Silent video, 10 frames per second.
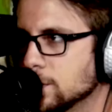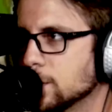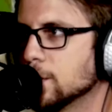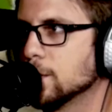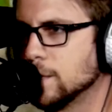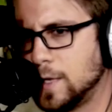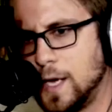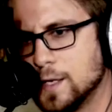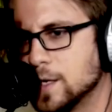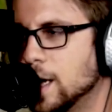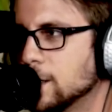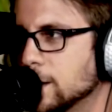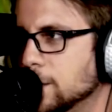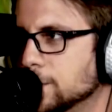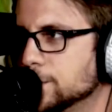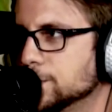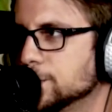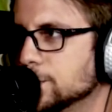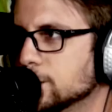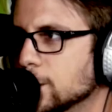their mistake at double the
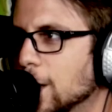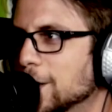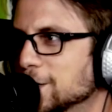price.